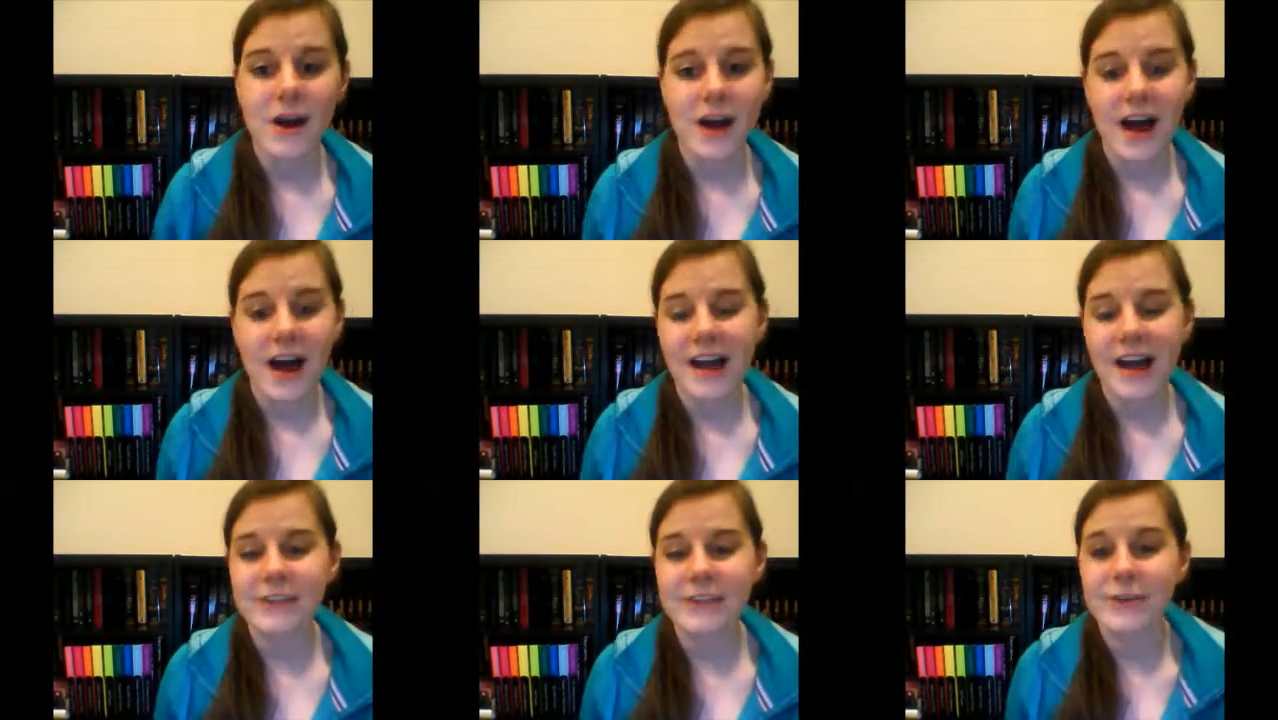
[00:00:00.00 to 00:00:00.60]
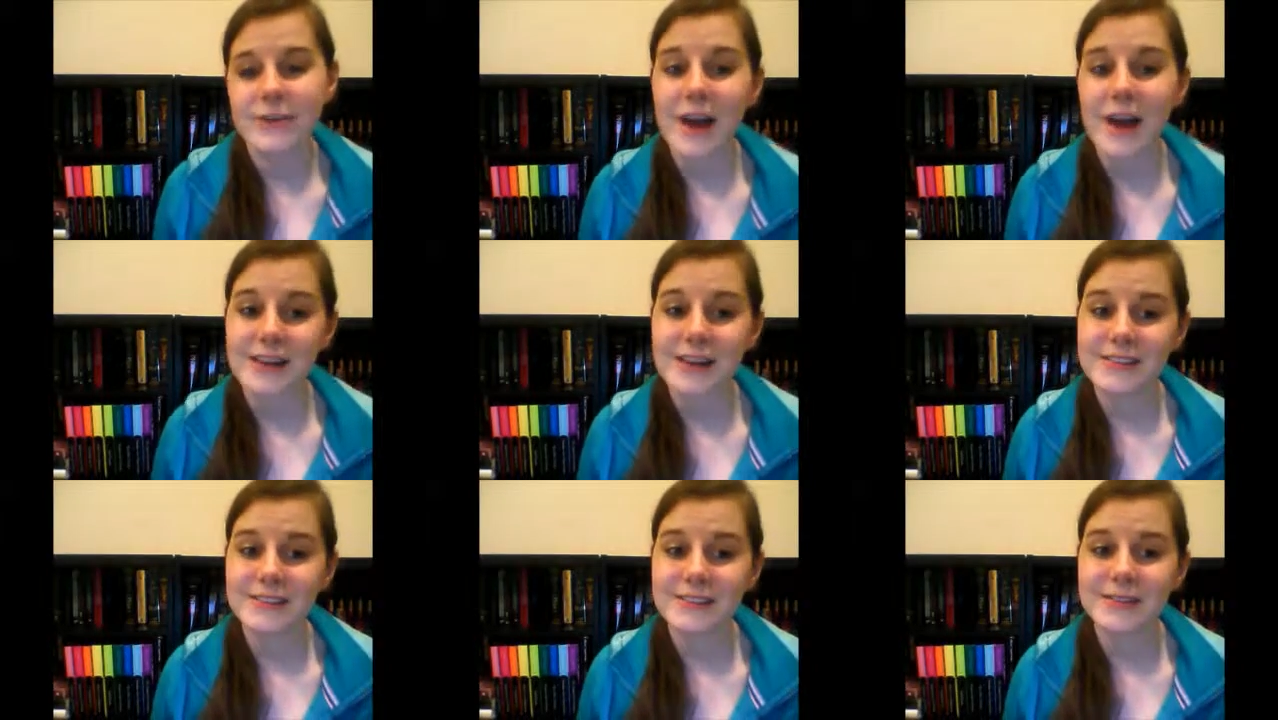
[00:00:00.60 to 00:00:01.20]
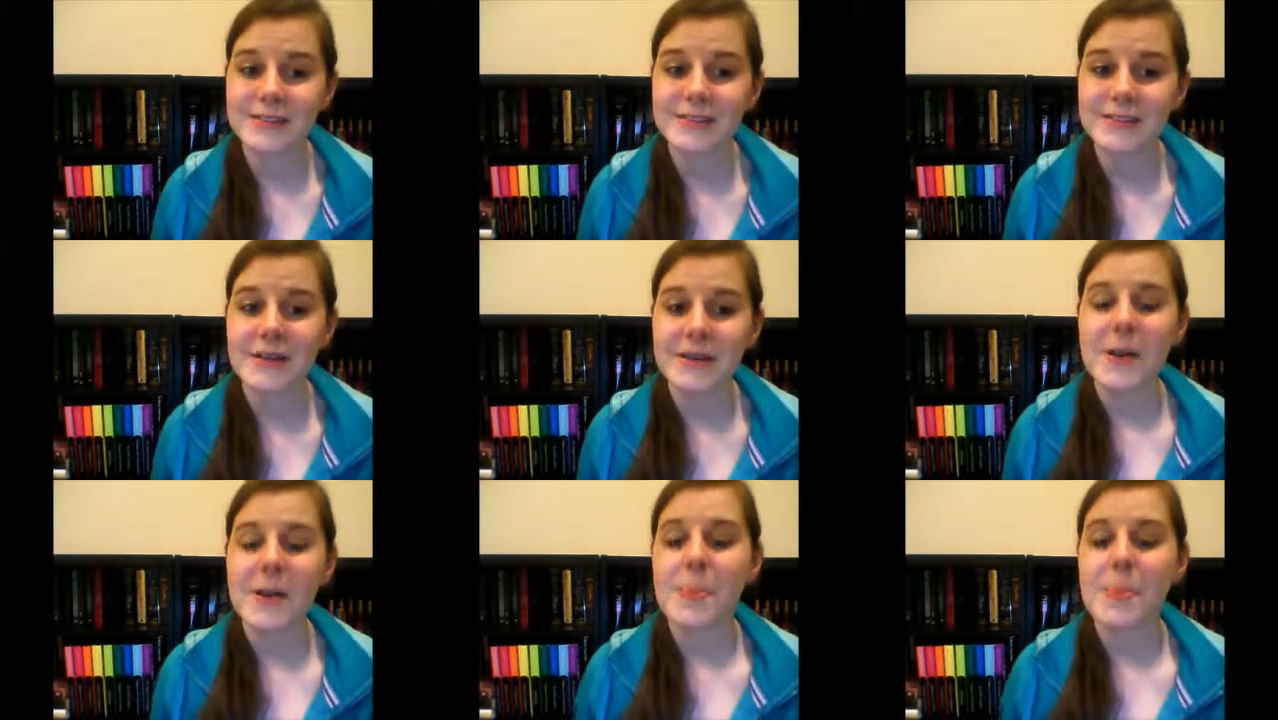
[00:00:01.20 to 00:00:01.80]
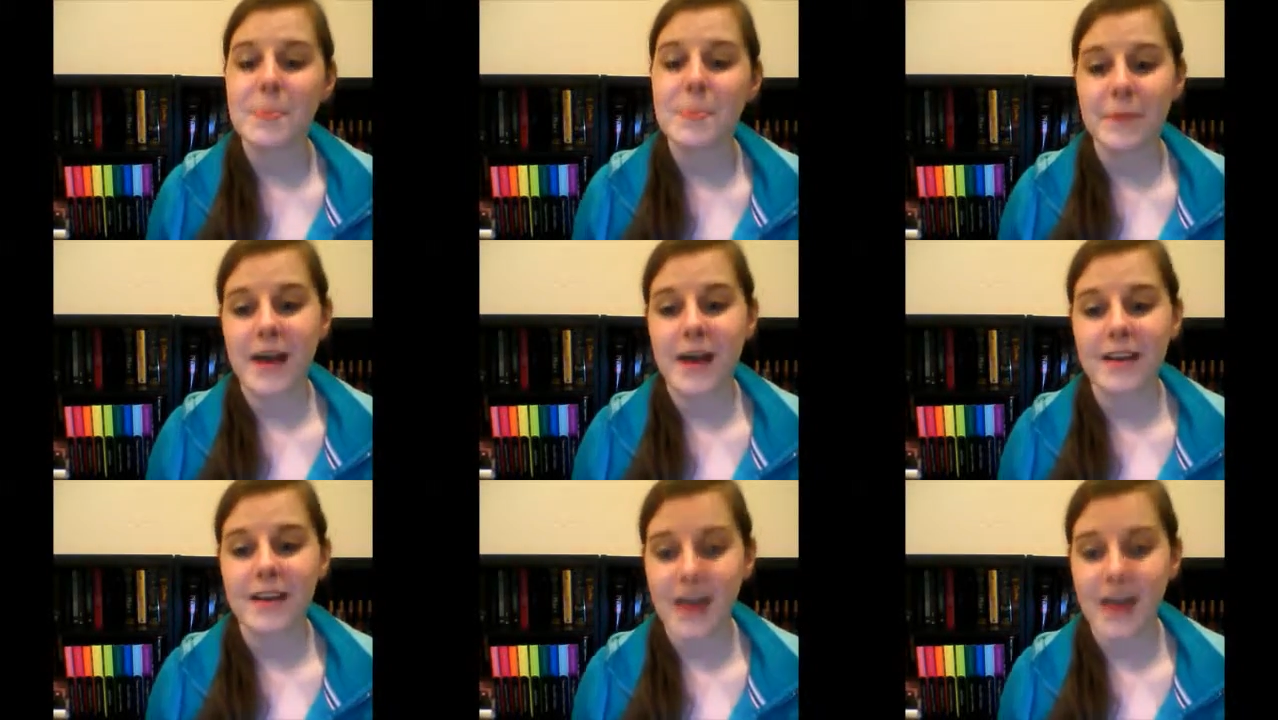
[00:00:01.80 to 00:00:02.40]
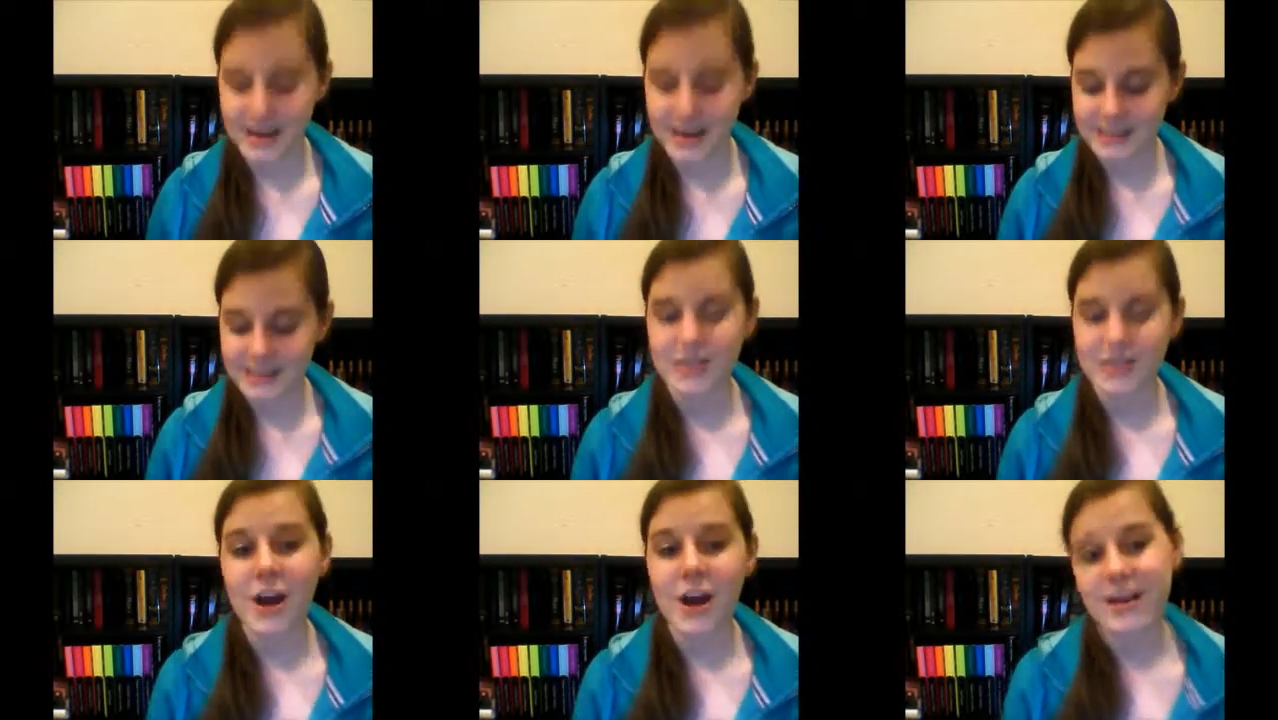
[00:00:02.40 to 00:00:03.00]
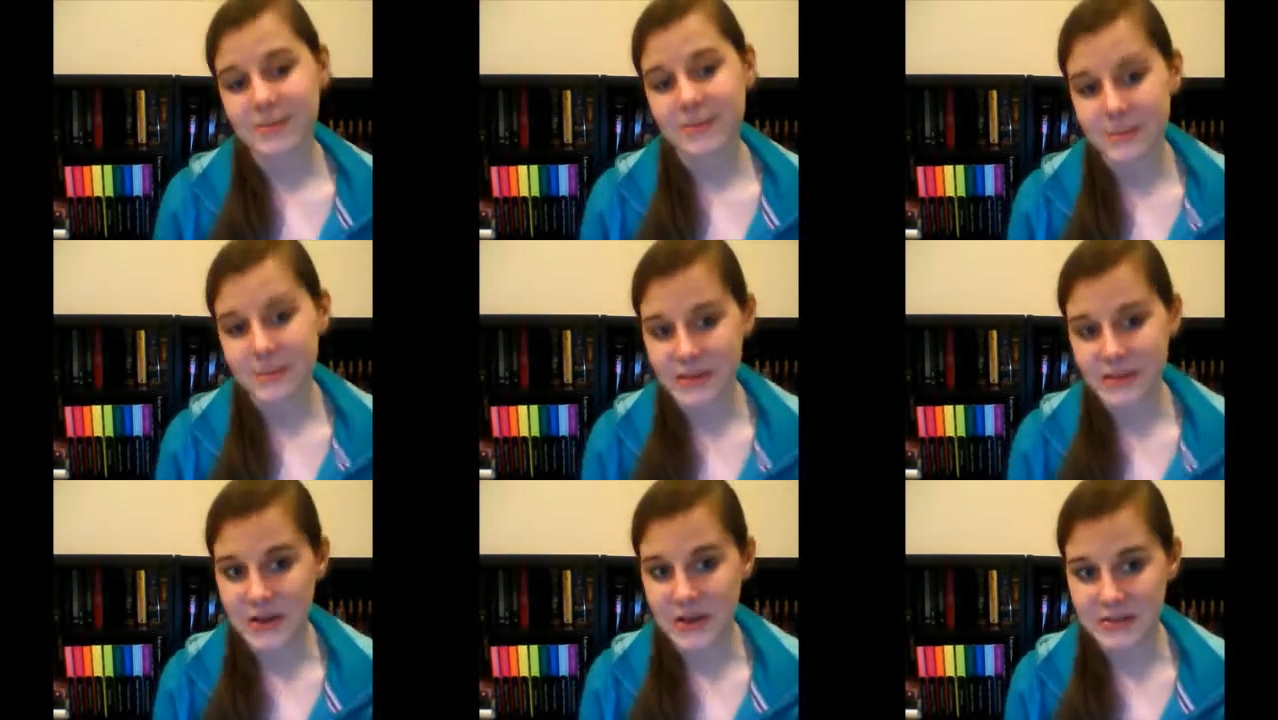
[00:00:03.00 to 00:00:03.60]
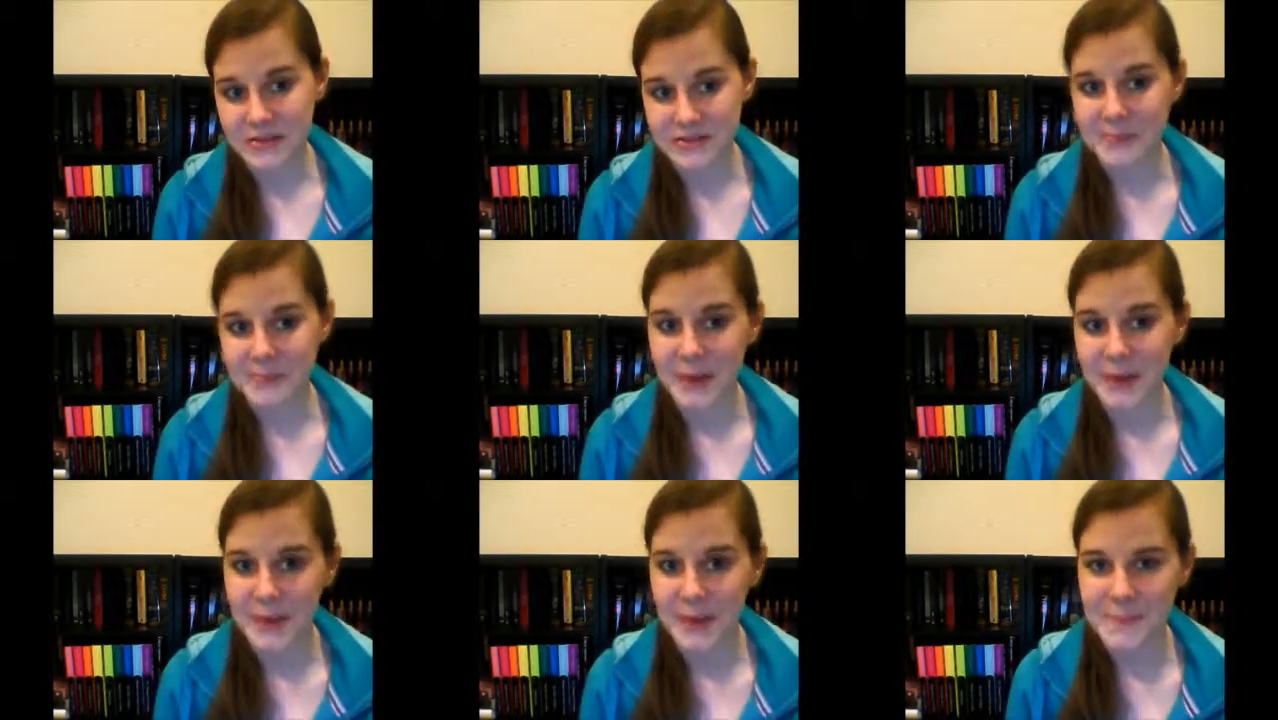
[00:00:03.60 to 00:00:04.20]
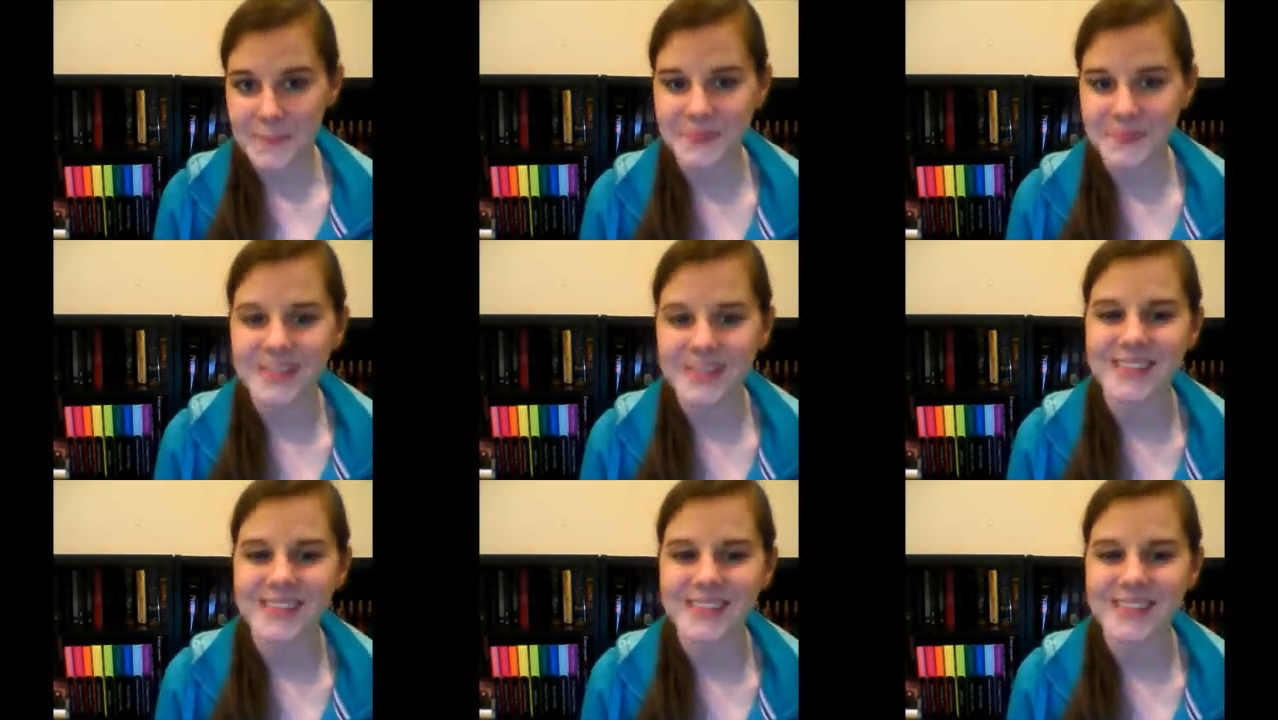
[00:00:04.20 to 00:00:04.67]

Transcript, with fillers: I tried to, but I did not complete all of them. No.